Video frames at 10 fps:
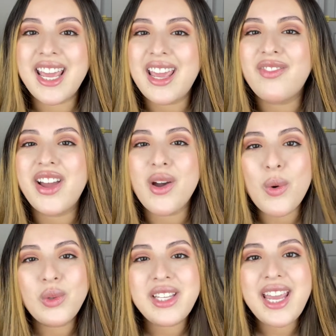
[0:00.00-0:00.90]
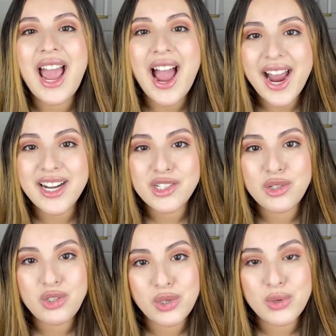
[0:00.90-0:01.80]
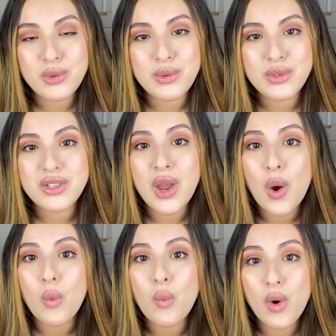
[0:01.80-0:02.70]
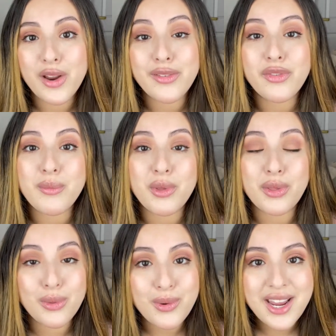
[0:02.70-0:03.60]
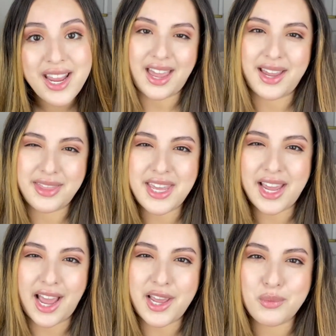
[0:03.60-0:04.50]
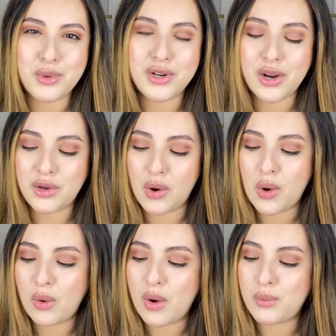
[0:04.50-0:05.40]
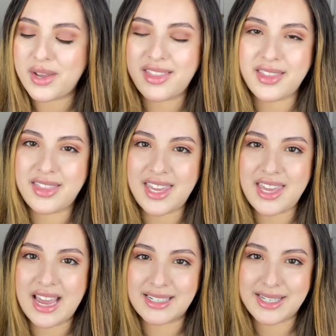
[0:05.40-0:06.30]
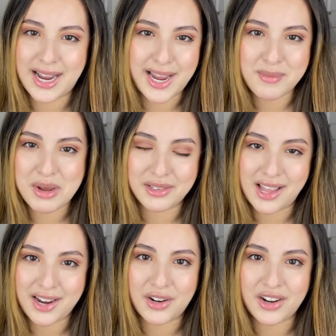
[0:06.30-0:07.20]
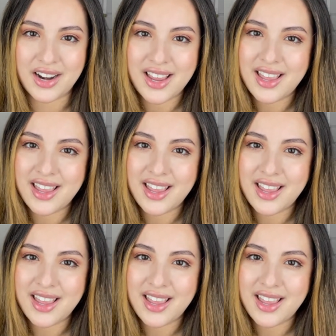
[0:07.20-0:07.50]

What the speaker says: If I only had to choose one from the three, I think I would go with the time locker.